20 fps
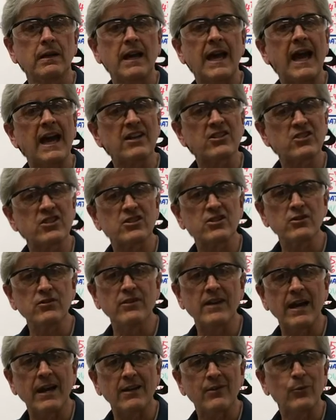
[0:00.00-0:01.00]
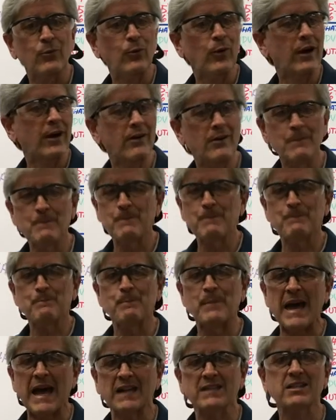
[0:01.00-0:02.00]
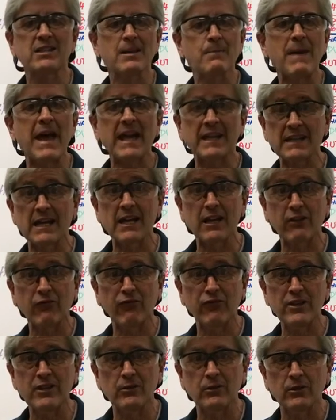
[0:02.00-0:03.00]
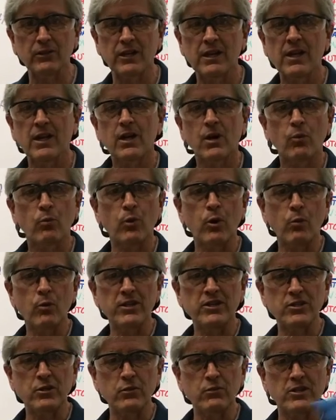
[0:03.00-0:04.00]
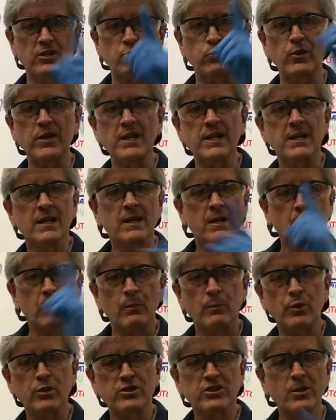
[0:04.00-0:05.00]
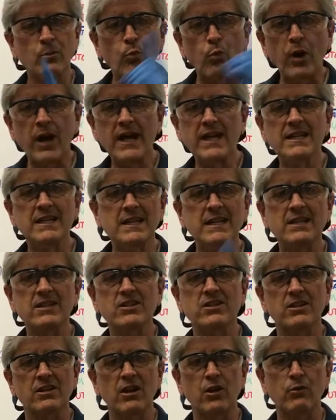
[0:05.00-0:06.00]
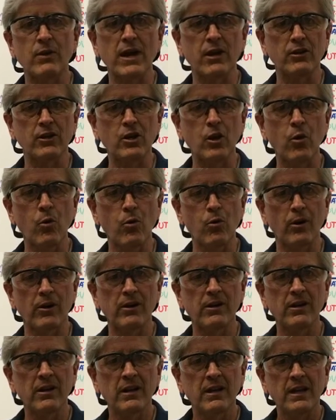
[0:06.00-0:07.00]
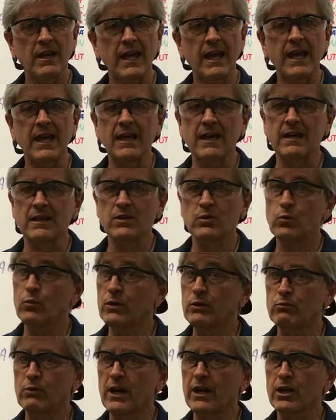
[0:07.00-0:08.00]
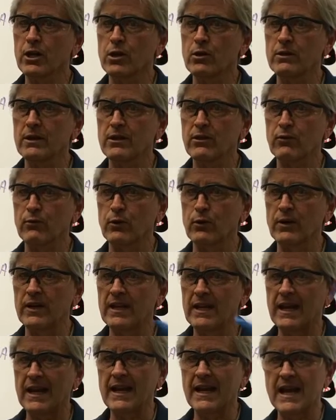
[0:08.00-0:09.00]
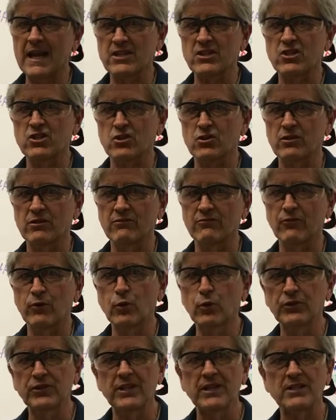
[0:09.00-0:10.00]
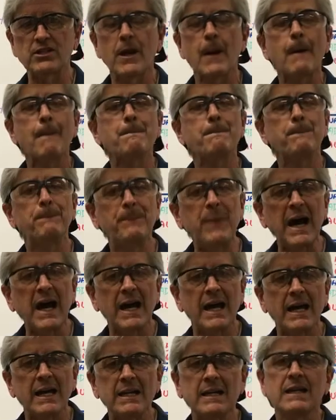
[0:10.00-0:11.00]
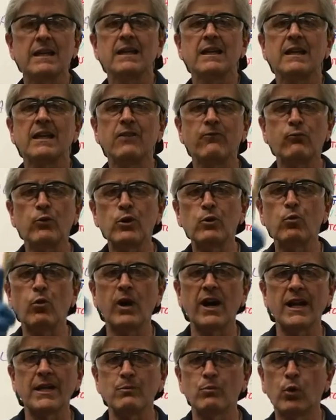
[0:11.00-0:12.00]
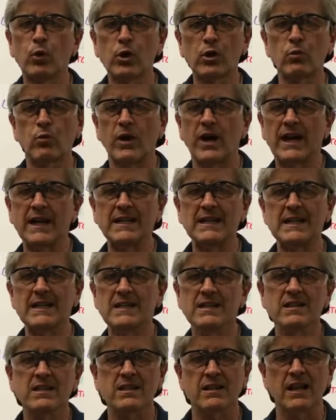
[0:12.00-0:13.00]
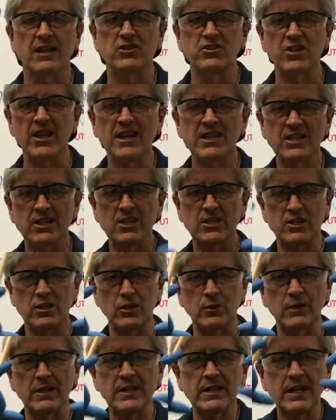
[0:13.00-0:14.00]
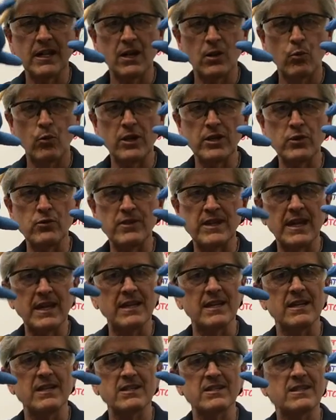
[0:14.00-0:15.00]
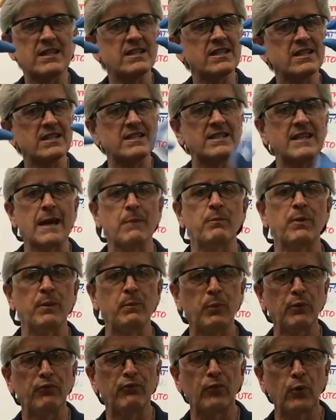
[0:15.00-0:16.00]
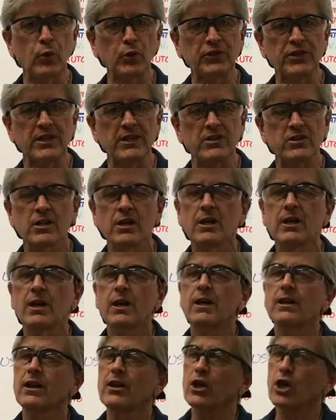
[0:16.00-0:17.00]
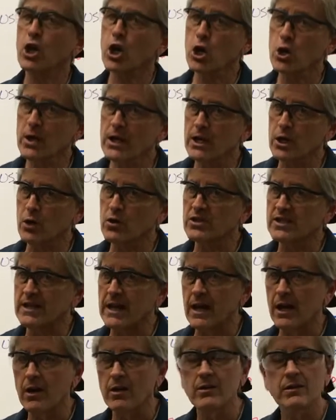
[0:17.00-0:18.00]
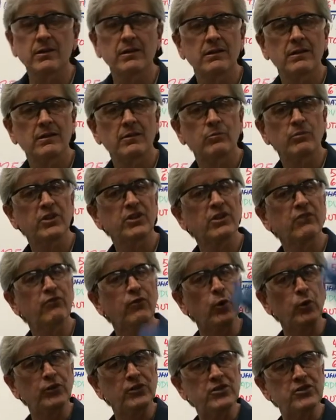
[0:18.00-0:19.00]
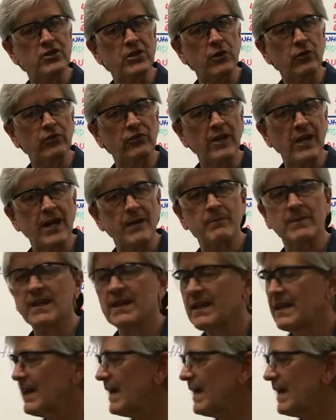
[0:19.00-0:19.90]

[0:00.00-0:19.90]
How does it do that? Well, back to the magnetic field. What we do is we put some windings around a core and we run current through it, and it has a certain voltage. But if we wind more windings adjacent to it, what you get is this step up of voltage. Now the current goes down, but the voltage goes up.